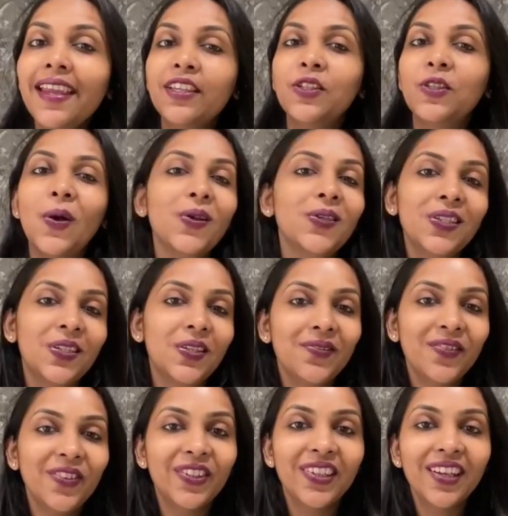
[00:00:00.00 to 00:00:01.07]
exhausting
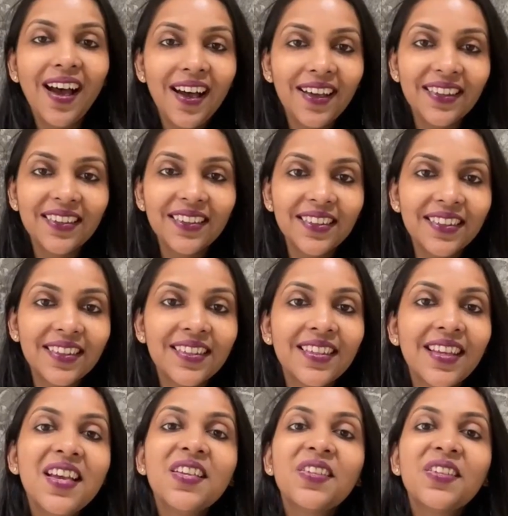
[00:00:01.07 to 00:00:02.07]
for the others.